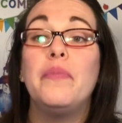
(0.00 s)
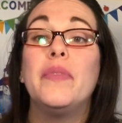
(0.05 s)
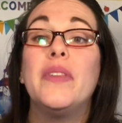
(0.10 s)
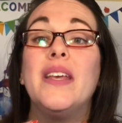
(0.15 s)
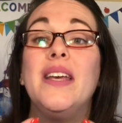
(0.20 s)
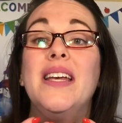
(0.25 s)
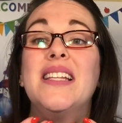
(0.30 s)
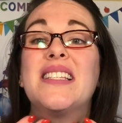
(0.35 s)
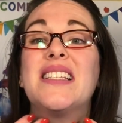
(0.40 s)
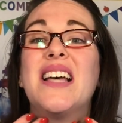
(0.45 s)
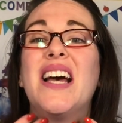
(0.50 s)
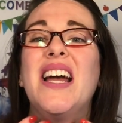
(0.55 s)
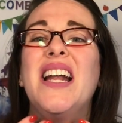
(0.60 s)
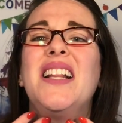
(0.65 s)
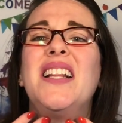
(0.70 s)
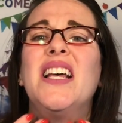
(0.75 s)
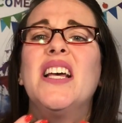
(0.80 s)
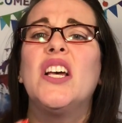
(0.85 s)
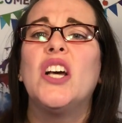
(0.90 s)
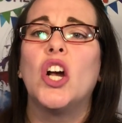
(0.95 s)
it's kind
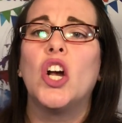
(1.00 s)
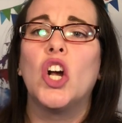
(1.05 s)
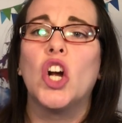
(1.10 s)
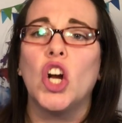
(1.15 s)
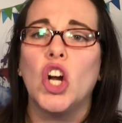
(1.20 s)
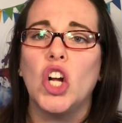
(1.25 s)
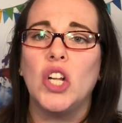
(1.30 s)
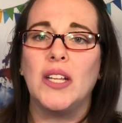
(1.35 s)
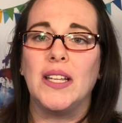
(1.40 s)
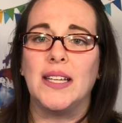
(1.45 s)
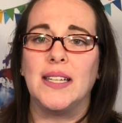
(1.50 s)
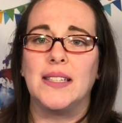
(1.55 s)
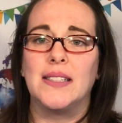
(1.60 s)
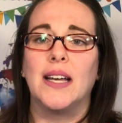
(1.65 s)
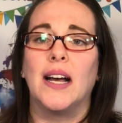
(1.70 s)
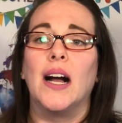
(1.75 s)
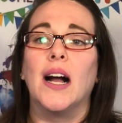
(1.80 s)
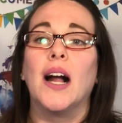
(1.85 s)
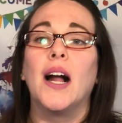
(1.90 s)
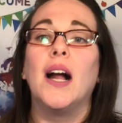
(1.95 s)
of like a gurgling
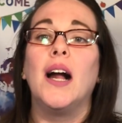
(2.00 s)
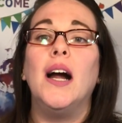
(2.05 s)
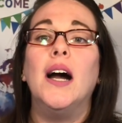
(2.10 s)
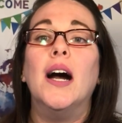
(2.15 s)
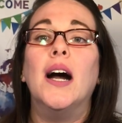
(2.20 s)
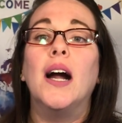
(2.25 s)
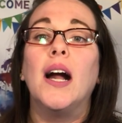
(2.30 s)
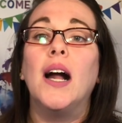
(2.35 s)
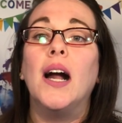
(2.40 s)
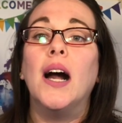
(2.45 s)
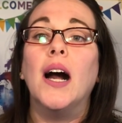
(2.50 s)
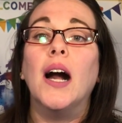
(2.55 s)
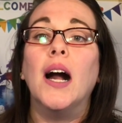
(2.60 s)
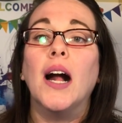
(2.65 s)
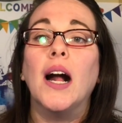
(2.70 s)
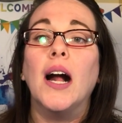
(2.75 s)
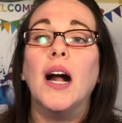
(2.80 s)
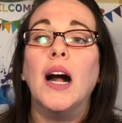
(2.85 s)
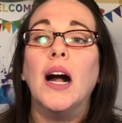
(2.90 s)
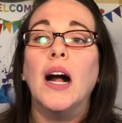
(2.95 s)
sound, g, g,
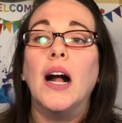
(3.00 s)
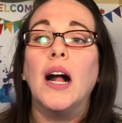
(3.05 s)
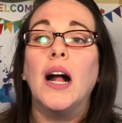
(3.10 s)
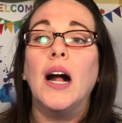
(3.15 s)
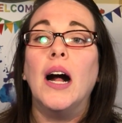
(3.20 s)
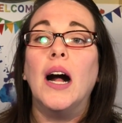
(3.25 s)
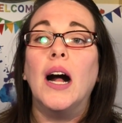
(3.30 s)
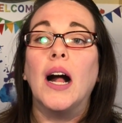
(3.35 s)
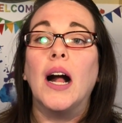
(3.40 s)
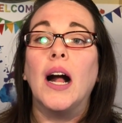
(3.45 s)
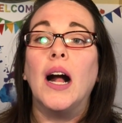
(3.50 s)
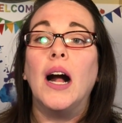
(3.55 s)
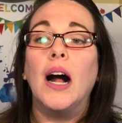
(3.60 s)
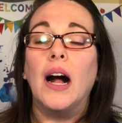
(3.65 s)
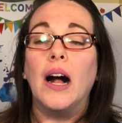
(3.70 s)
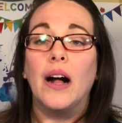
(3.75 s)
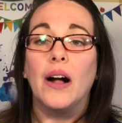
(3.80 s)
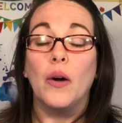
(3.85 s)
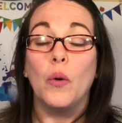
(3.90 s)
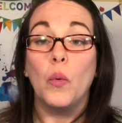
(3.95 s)
g, g, g,
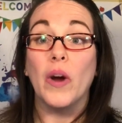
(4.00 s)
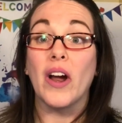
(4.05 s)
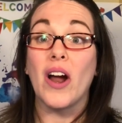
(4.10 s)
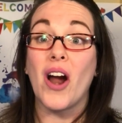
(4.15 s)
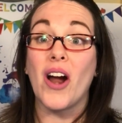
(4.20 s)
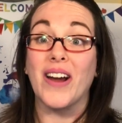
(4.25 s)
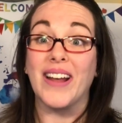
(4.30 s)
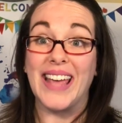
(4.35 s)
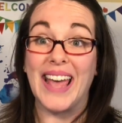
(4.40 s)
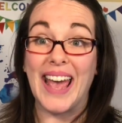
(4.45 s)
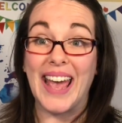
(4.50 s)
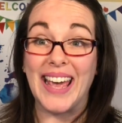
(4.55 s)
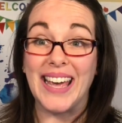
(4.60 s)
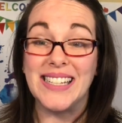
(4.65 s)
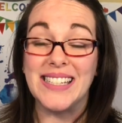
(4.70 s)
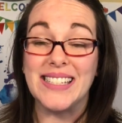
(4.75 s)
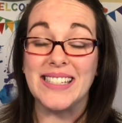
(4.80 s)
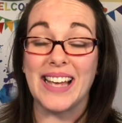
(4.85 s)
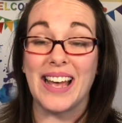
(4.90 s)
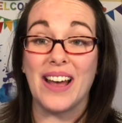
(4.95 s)
where our K
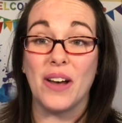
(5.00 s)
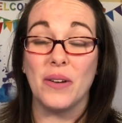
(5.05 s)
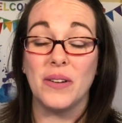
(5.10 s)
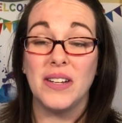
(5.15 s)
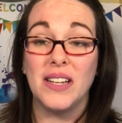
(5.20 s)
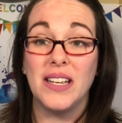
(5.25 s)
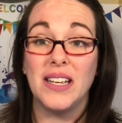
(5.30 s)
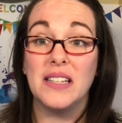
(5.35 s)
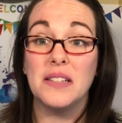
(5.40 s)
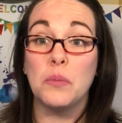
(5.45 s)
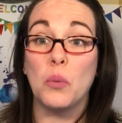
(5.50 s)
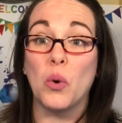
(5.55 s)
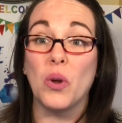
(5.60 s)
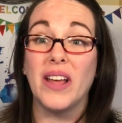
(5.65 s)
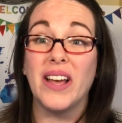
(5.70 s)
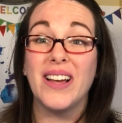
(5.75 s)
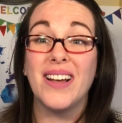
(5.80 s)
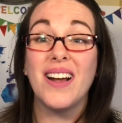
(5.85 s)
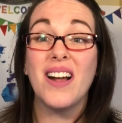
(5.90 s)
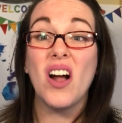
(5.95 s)
sound is more
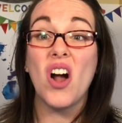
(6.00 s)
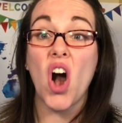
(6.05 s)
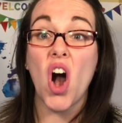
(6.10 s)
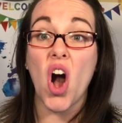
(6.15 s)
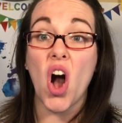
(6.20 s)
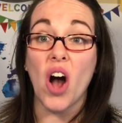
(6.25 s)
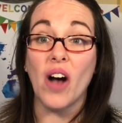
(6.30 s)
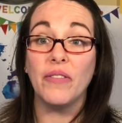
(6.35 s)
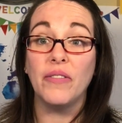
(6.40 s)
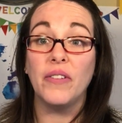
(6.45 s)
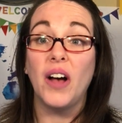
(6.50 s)
like a cough.